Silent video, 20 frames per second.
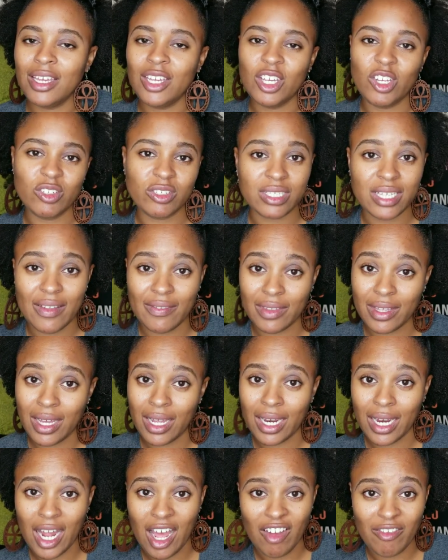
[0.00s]
you just have to
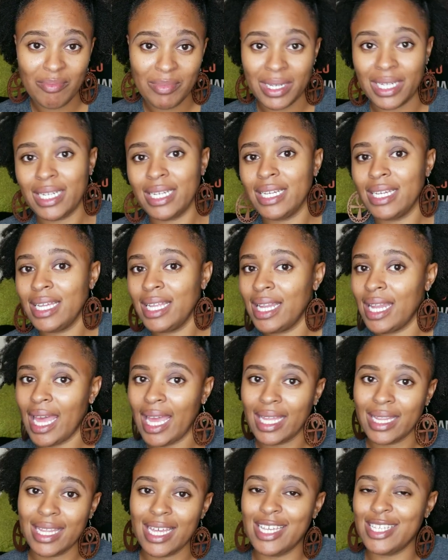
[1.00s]
cut it off, buddy.
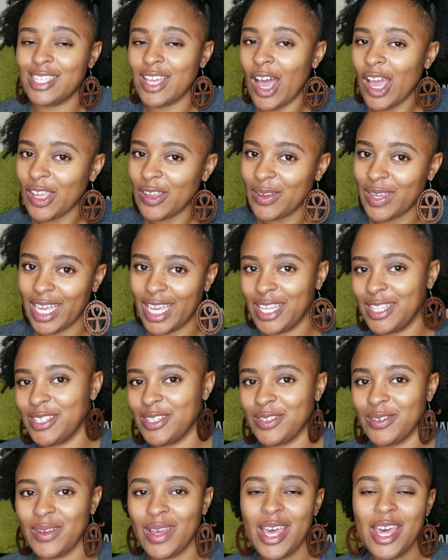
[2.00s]
That's all you can
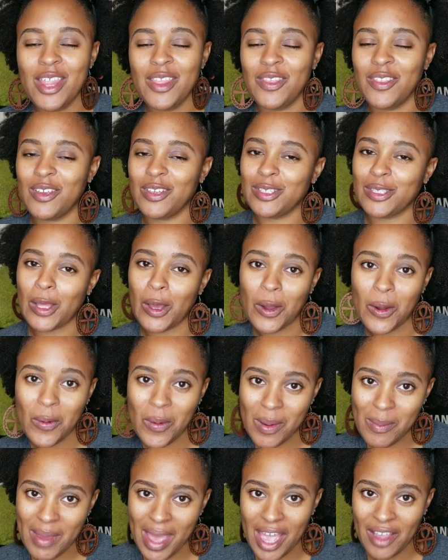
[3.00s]
do. There's no
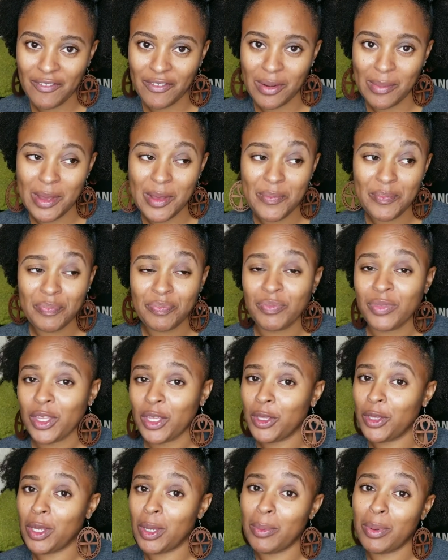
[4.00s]
going back from it.
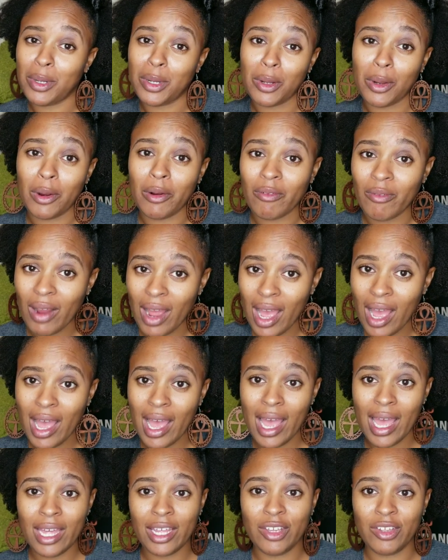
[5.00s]
You can put it on a
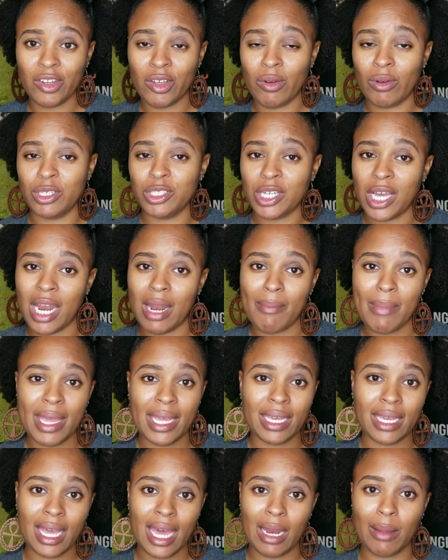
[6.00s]
rod, and try to make
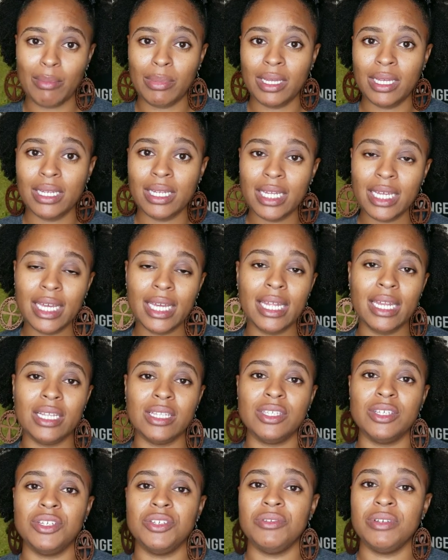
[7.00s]
it kind of blend in
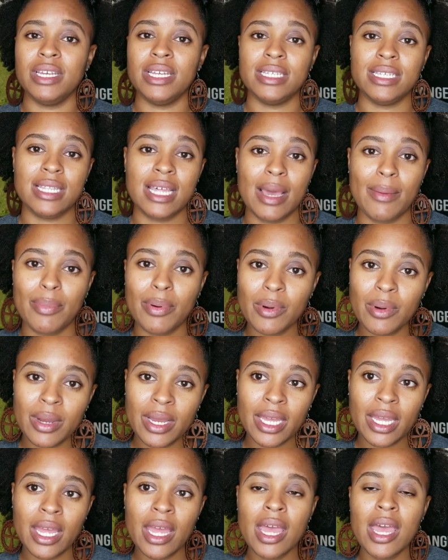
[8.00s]
until you get to that
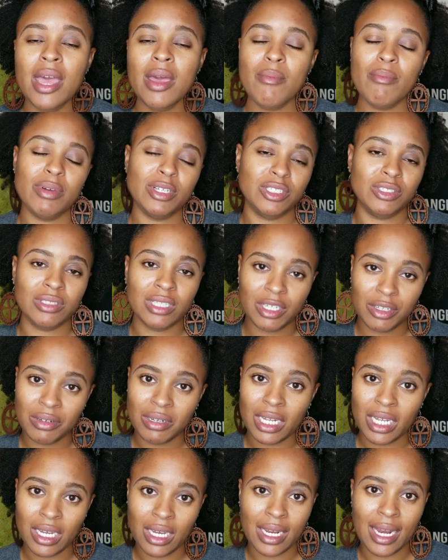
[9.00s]
point. But you're
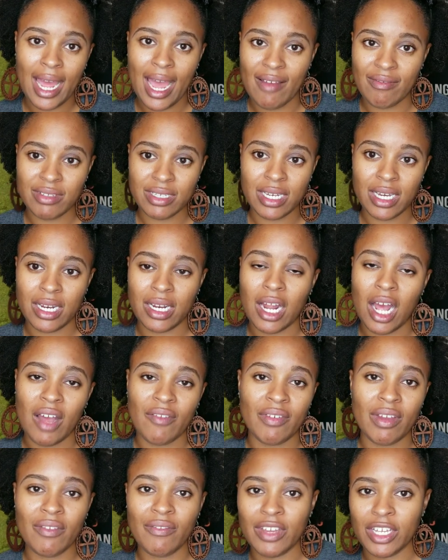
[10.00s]
literally going to have to cut it off
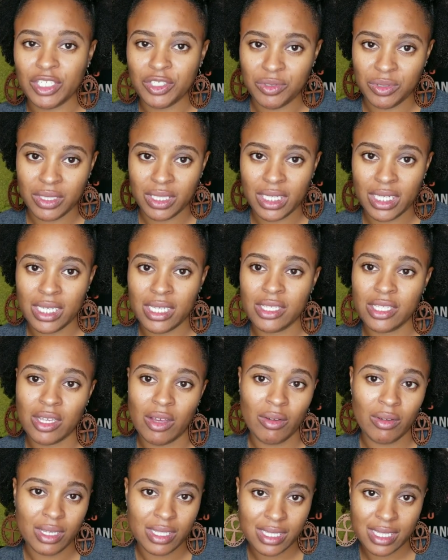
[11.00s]
eventually.
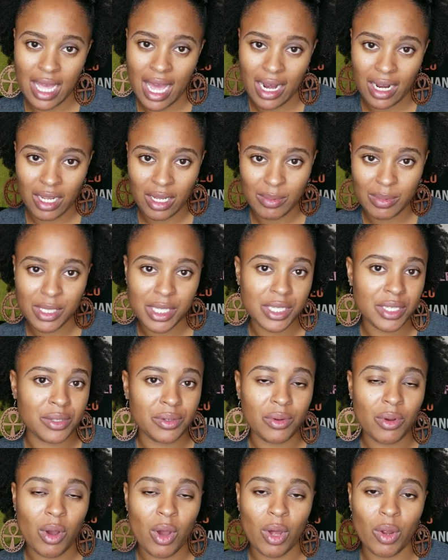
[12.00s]
So it's kind of up to
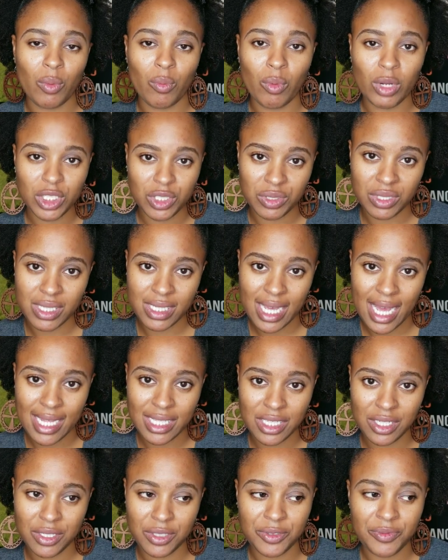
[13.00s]
you on what you decide
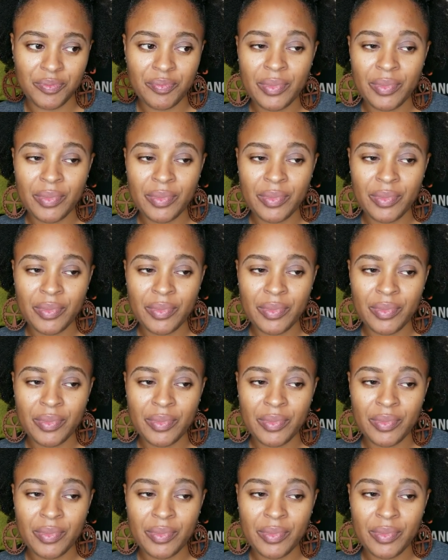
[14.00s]
to do.